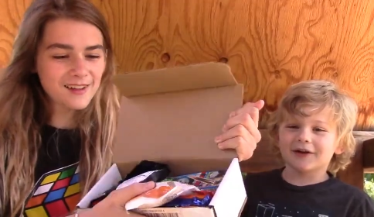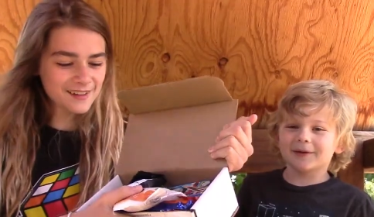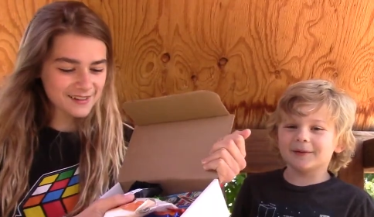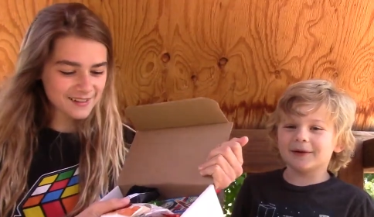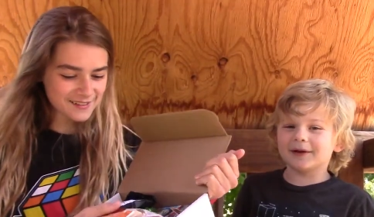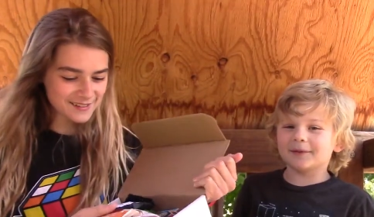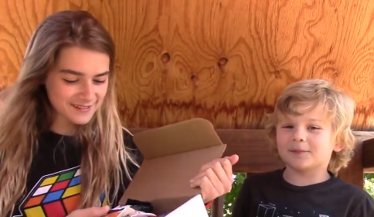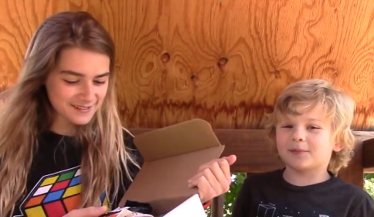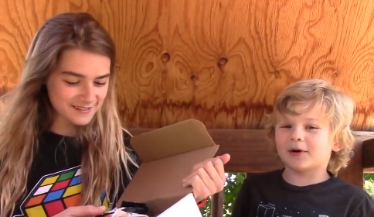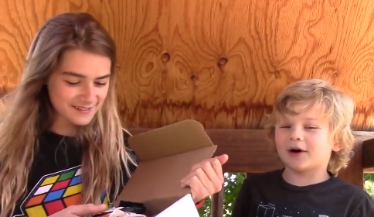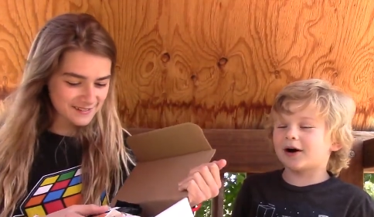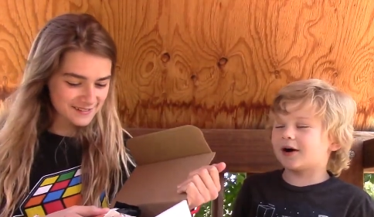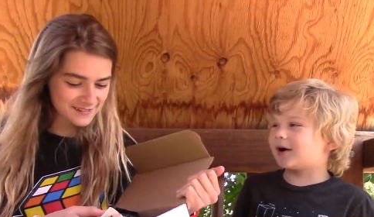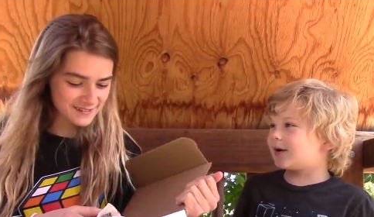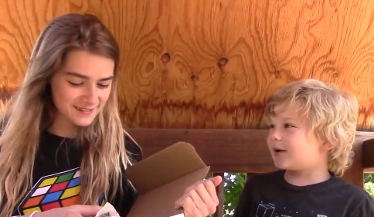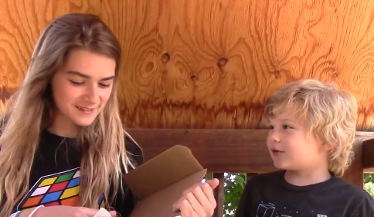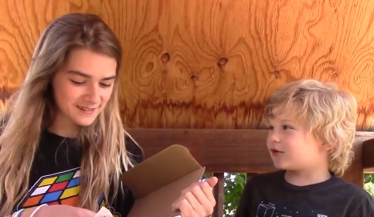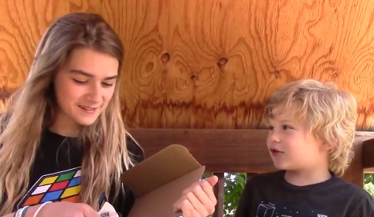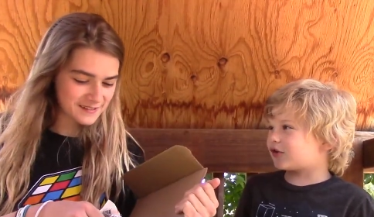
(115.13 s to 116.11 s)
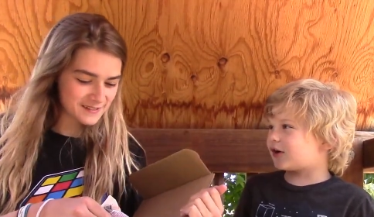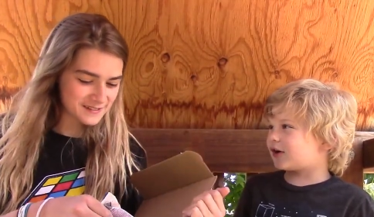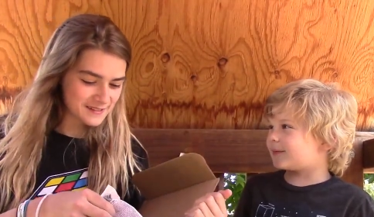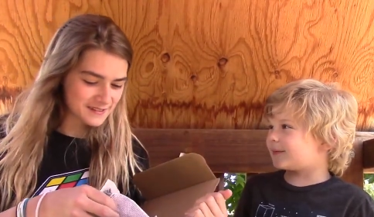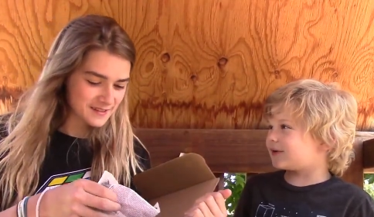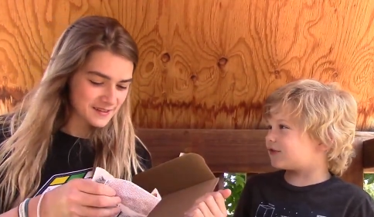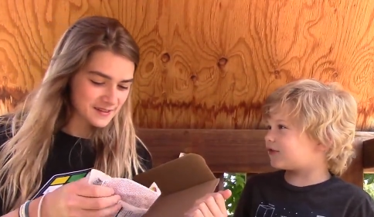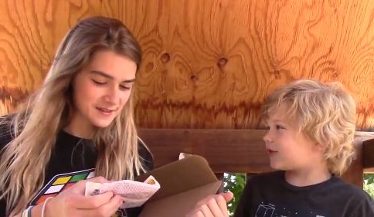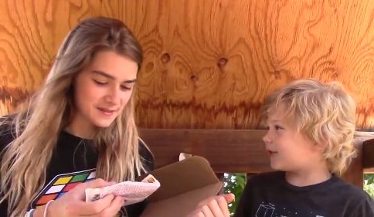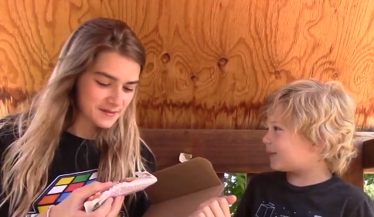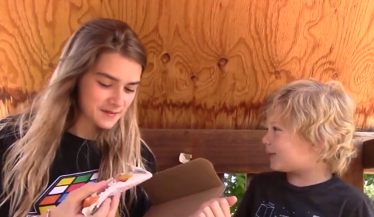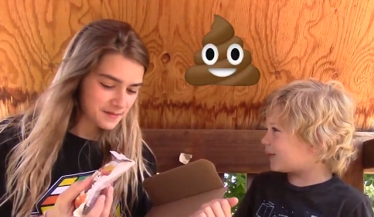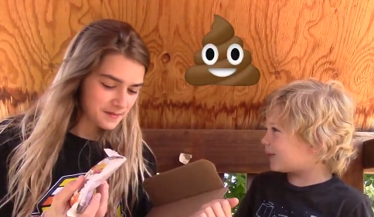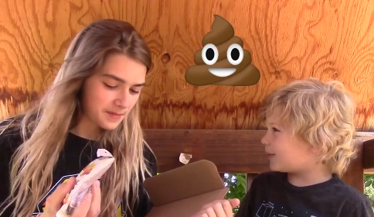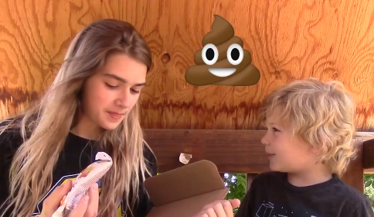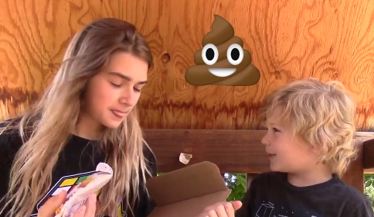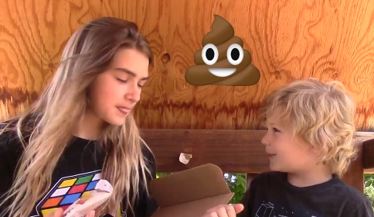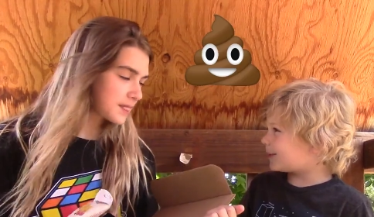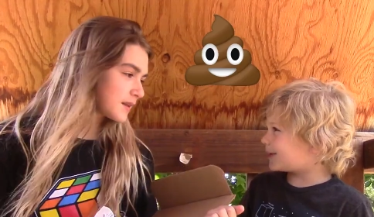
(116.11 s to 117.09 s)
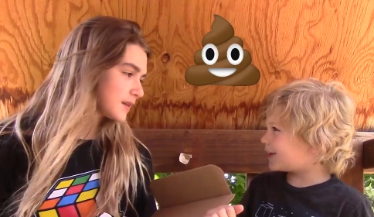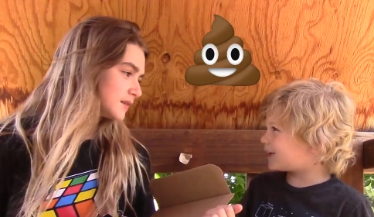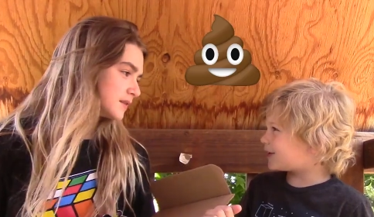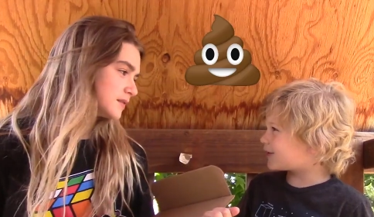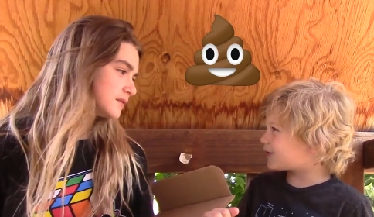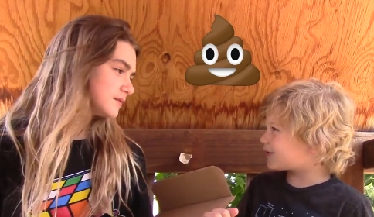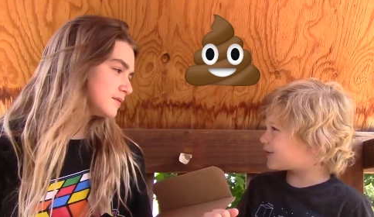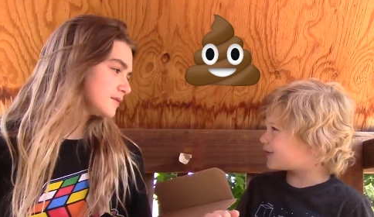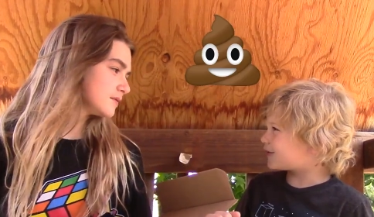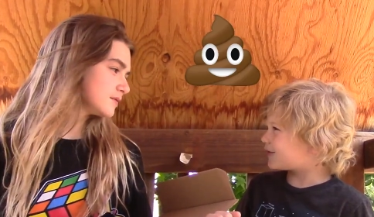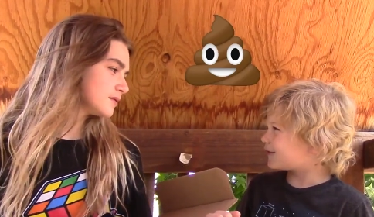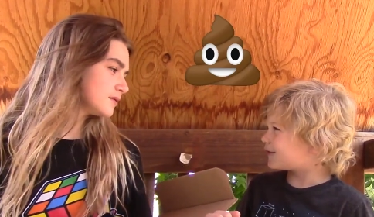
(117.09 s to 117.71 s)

Speaker 1: you mean Thomas the Poopy Pants?